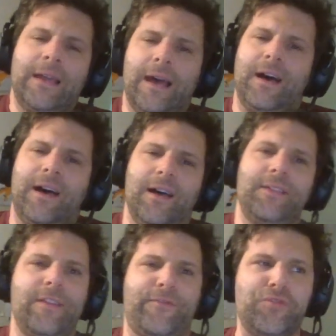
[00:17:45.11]

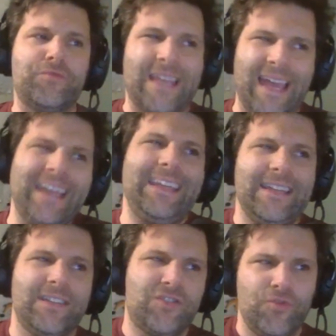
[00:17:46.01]
if you tech
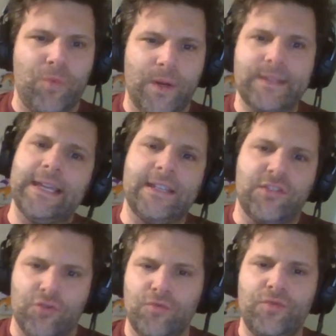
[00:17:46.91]
into what they
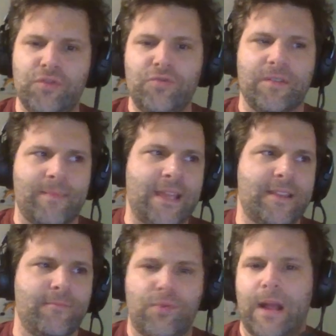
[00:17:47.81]
do, you could make
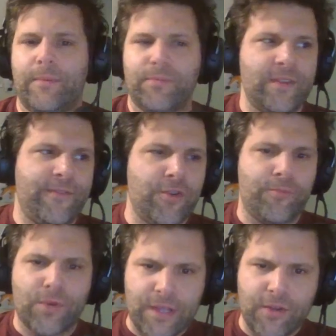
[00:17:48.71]
them probably feel
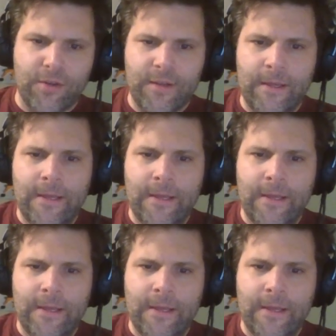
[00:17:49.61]
pretty good.